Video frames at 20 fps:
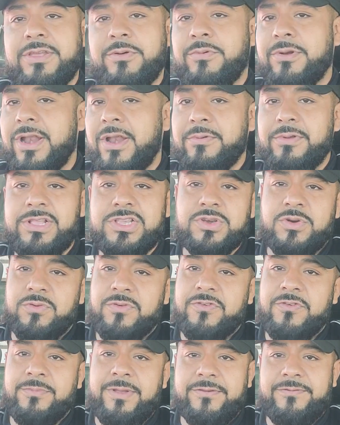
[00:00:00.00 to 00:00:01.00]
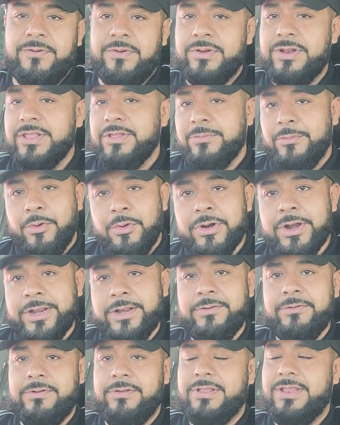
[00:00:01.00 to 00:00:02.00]
when I reach over for my phone in the
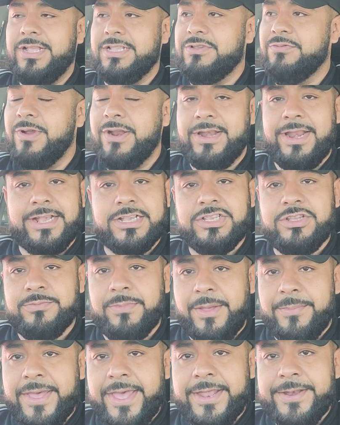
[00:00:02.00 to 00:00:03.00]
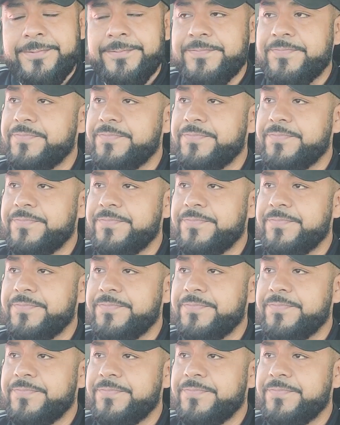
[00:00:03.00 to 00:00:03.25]
morning, that's right next to my bed,